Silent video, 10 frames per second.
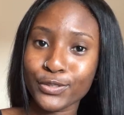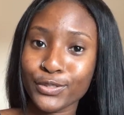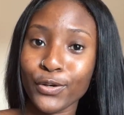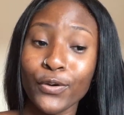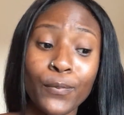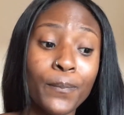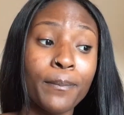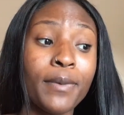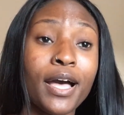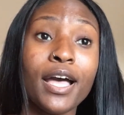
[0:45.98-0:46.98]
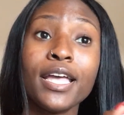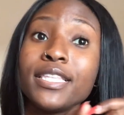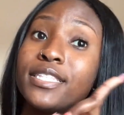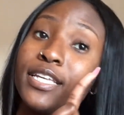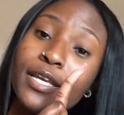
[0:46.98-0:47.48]
So
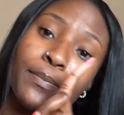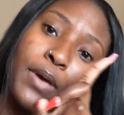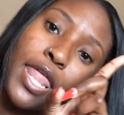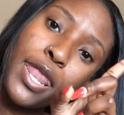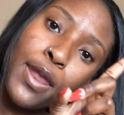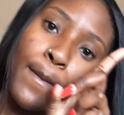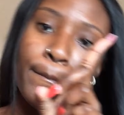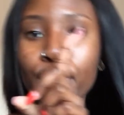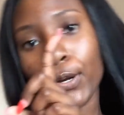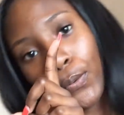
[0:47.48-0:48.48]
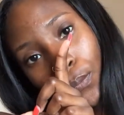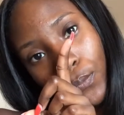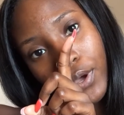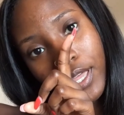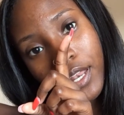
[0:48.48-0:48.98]
my tip number
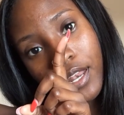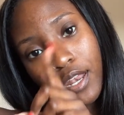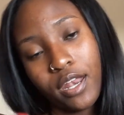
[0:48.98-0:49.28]
one: